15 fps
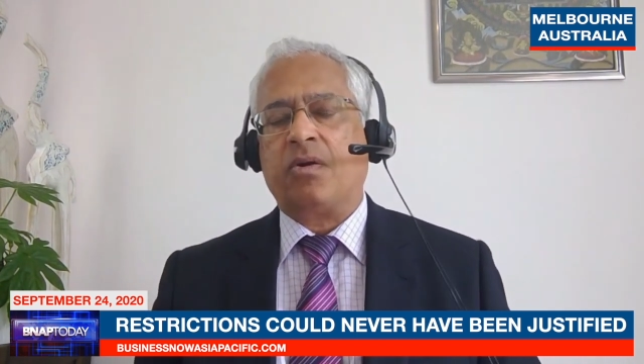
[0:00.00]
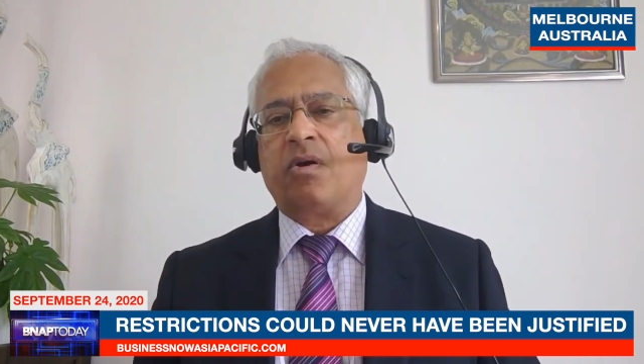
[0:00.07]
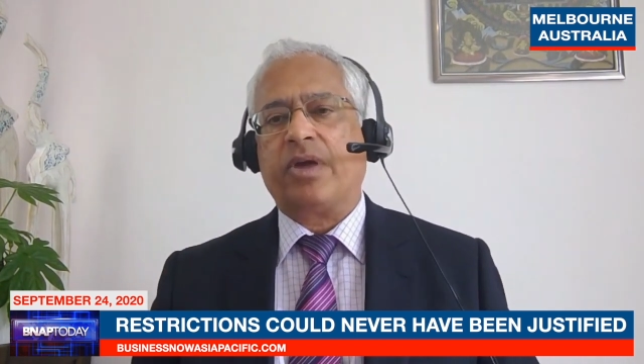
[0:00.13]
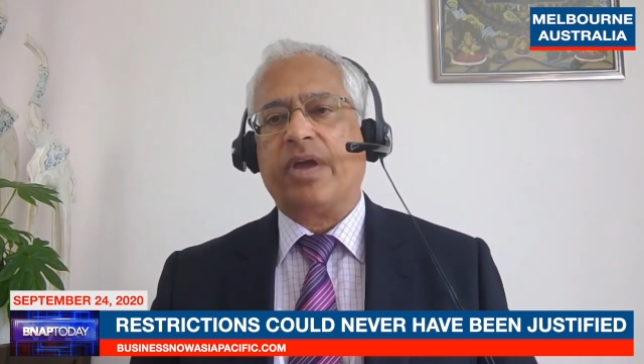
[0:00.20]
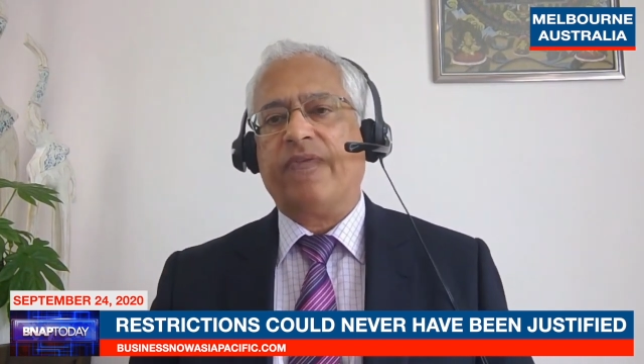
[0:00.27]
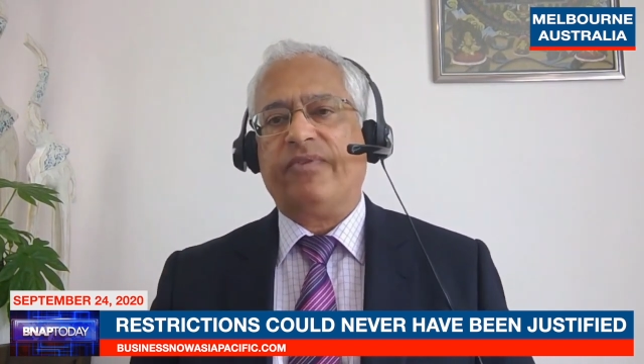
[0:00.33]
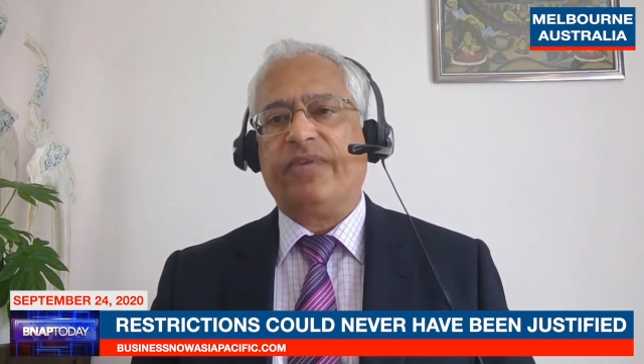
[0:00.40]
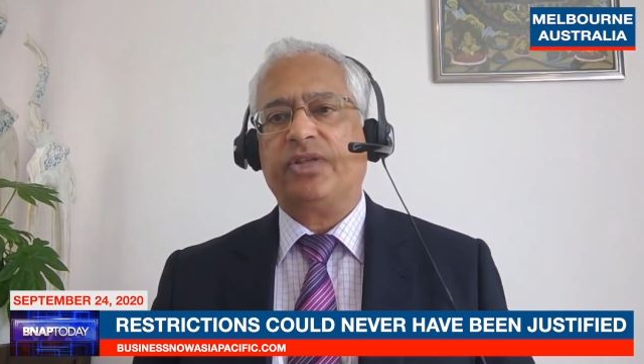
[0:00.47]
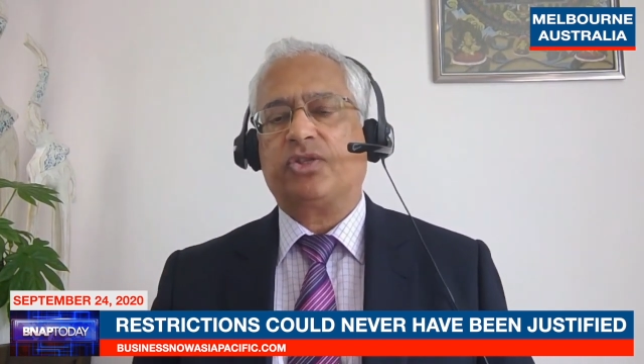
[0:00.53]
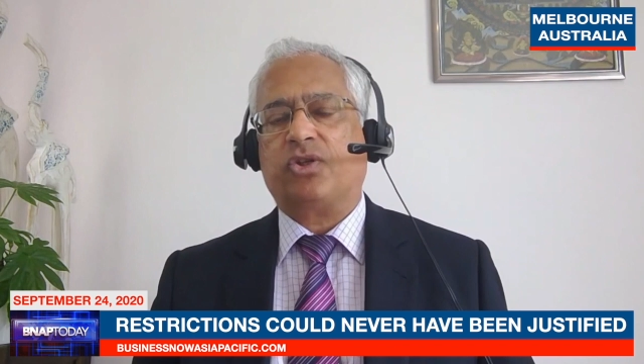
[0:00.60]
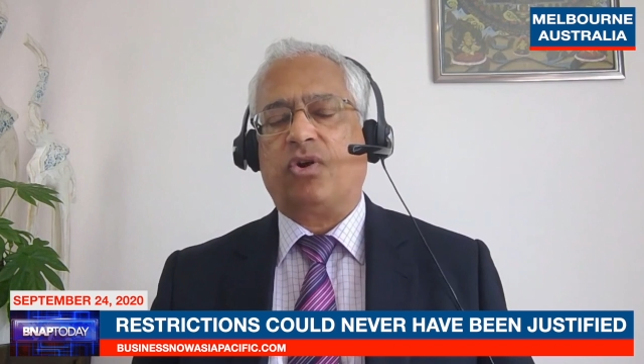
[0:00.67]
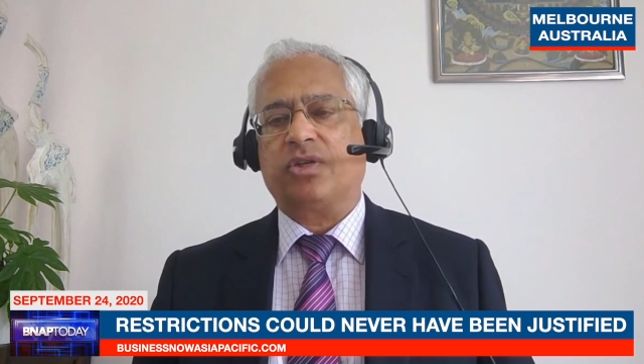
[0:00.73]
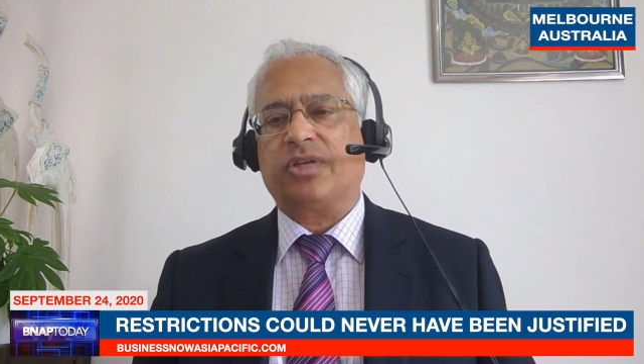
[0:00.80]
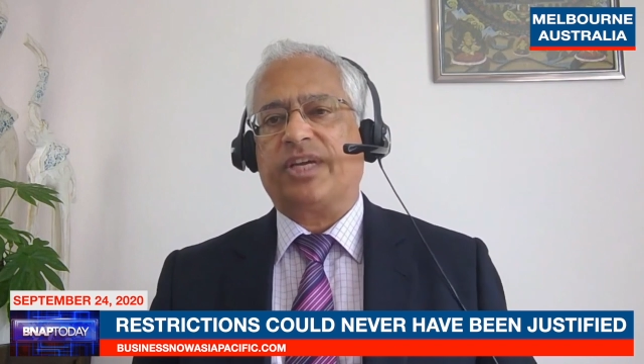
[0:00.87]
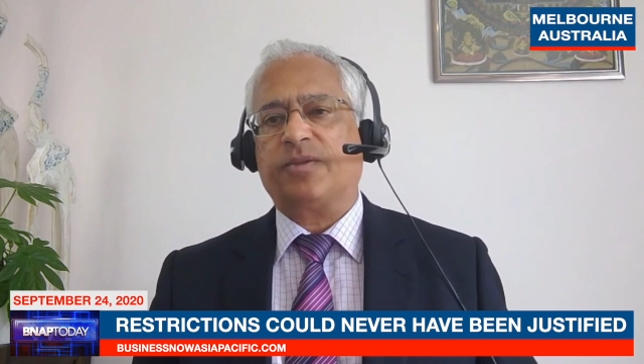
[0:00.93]
okay, very
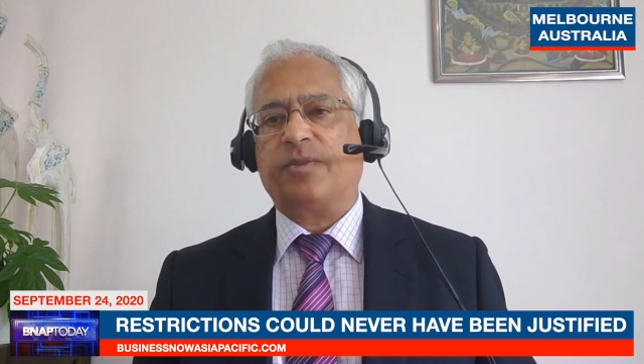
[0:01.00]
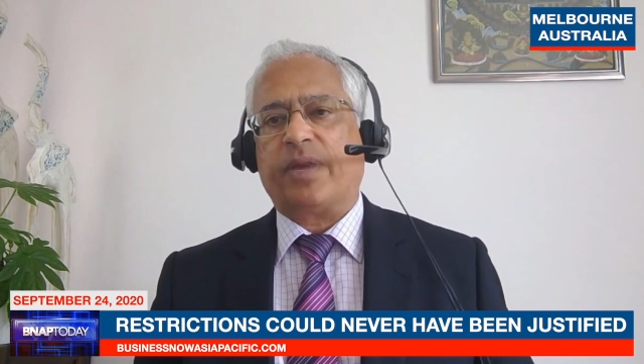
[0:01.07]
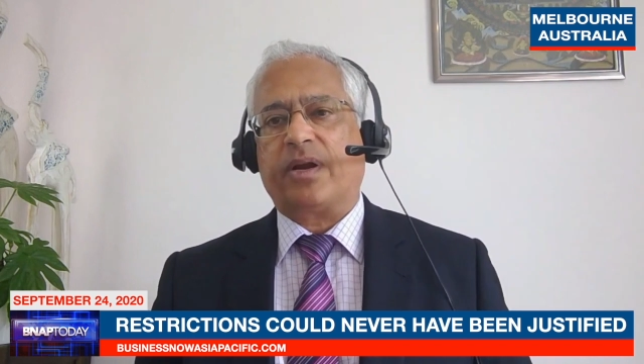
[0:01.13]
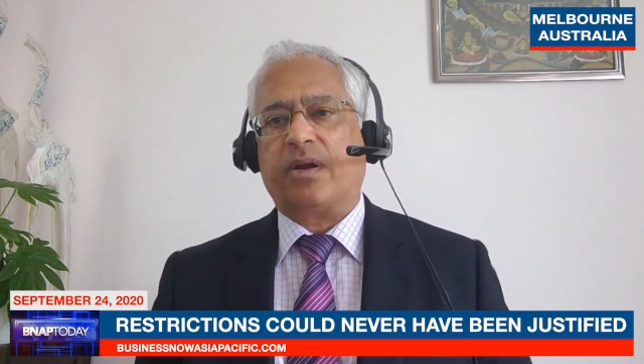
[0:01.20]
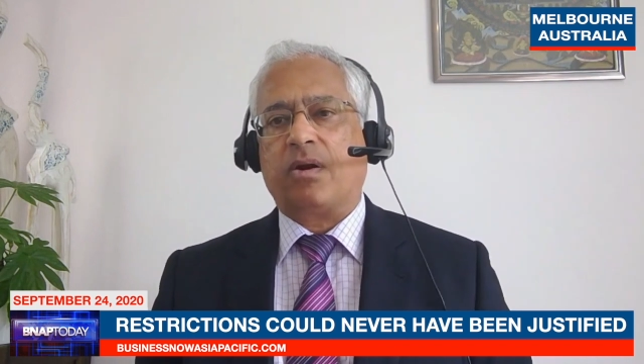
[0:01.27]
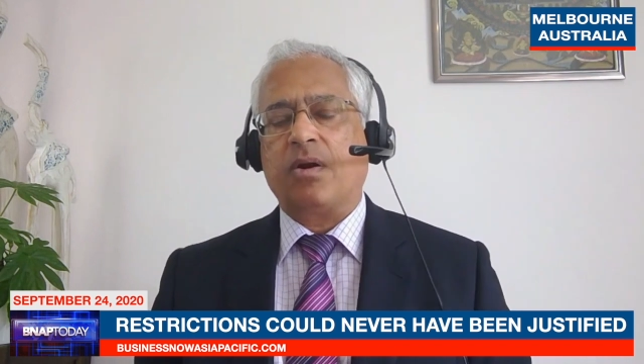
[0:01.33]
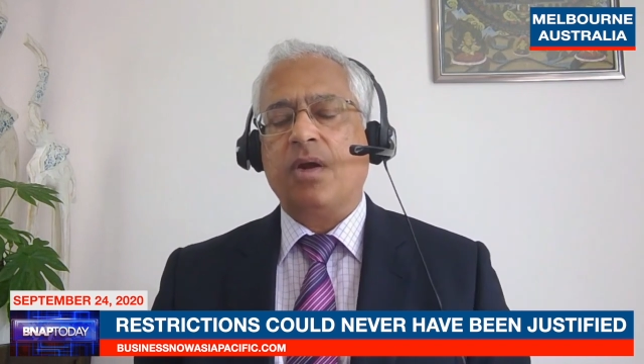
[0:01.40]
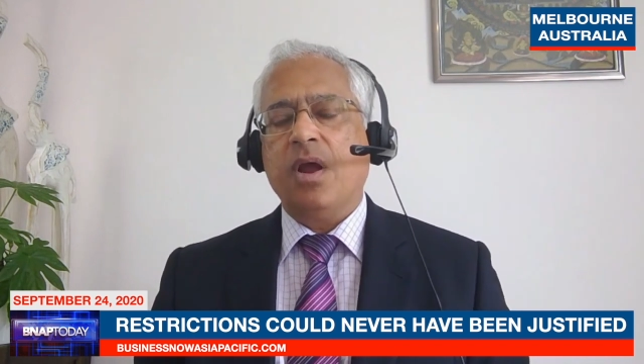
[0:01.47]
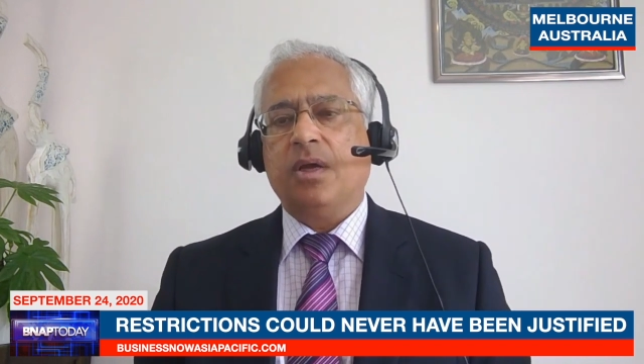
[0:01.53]
strong science background.